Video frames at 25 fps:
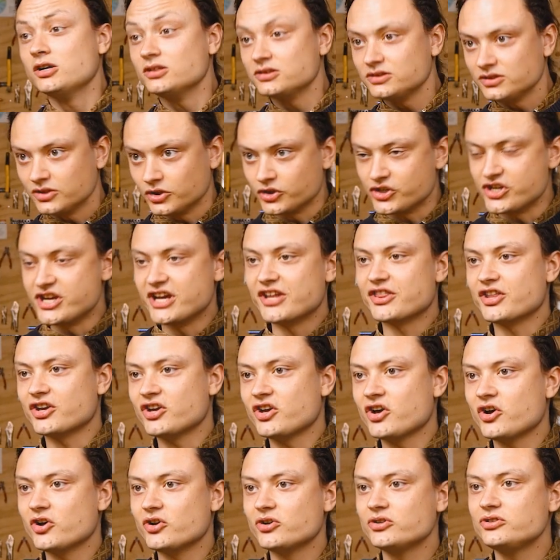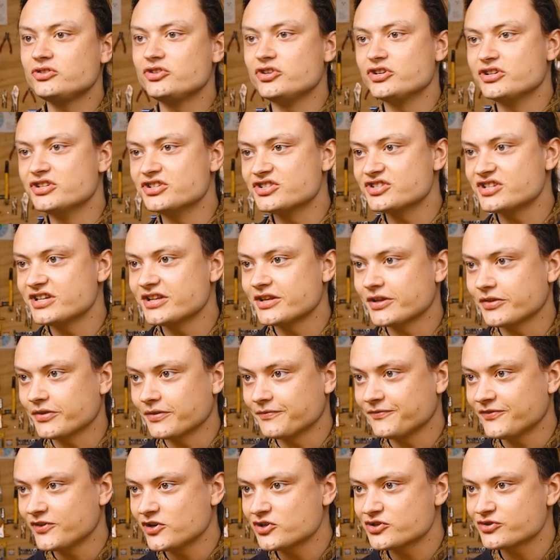Looking at the code, you can see that the
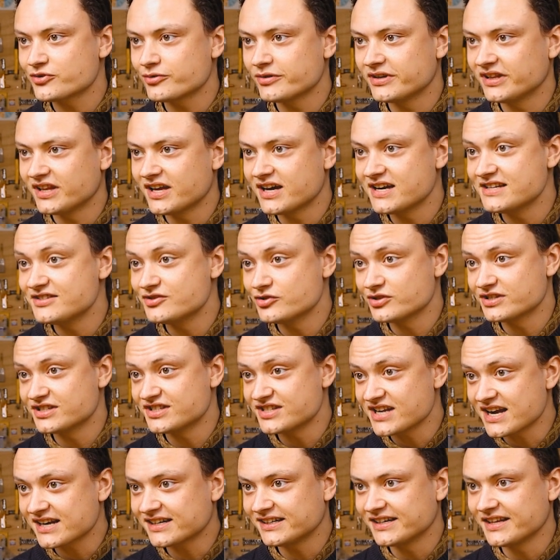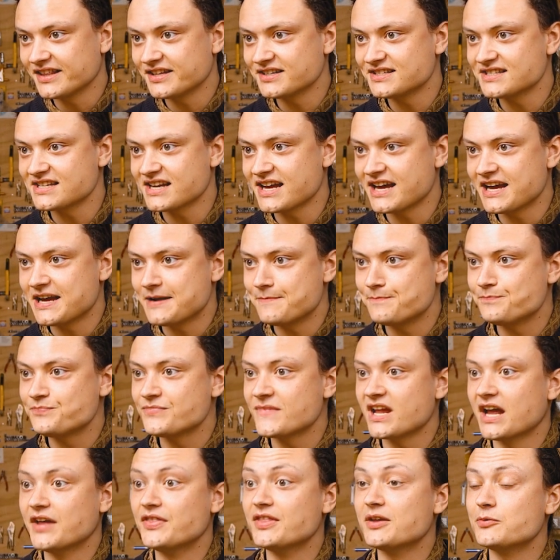first 3 lines are exactly the same,
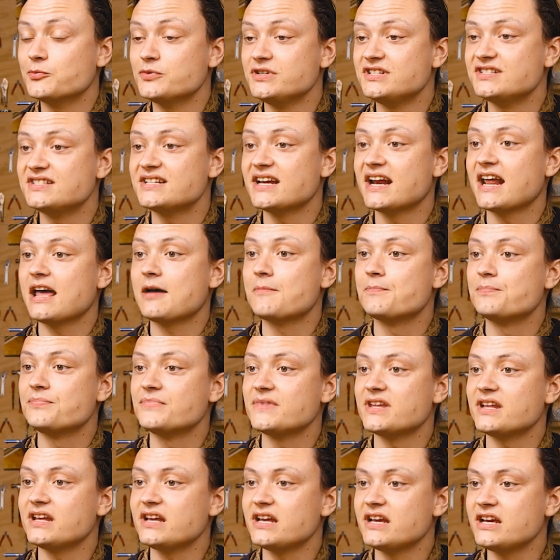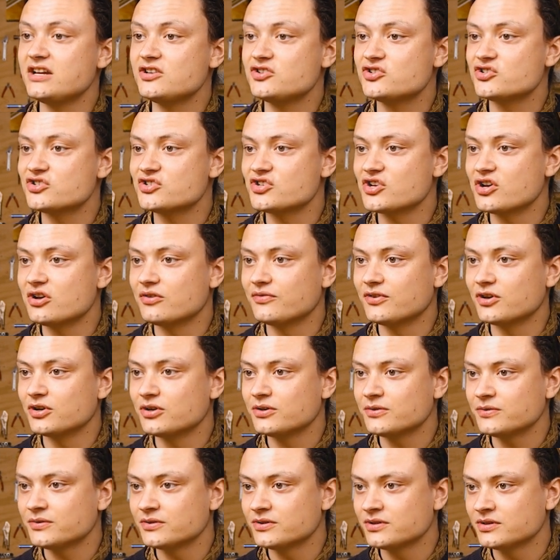and then we set up each servo